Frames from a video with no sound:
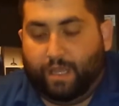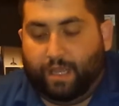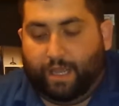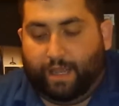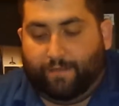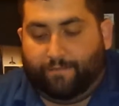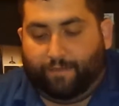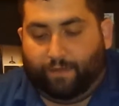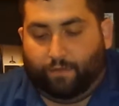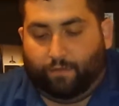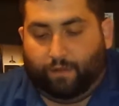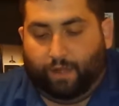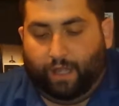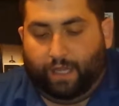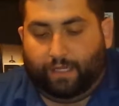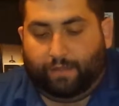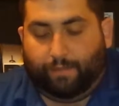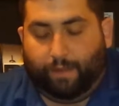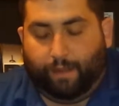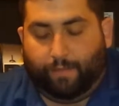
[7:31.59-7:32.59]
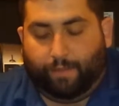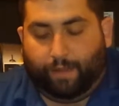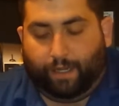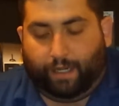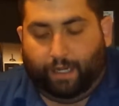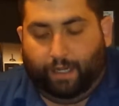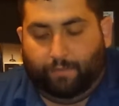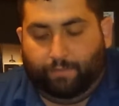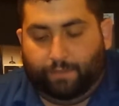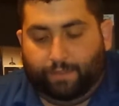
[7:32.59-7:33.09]
If you liked my
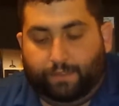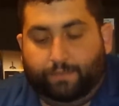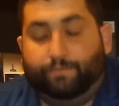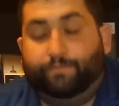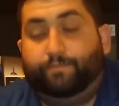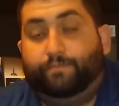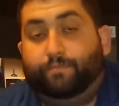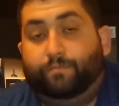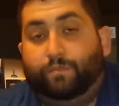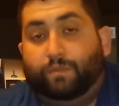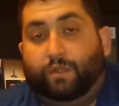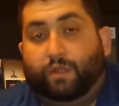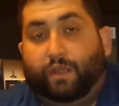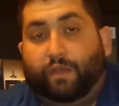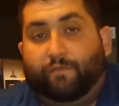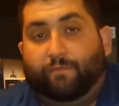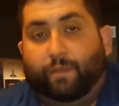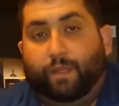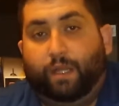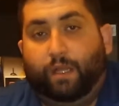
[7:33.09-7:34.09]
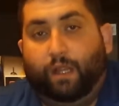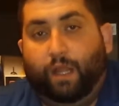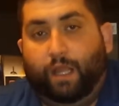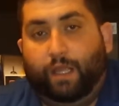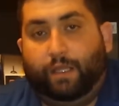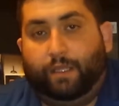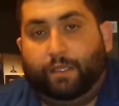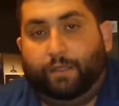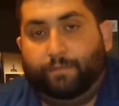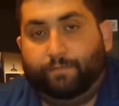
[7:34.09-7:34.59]
pickups, give me a
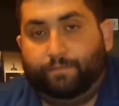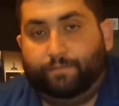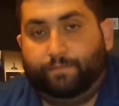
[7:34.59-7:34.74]
like.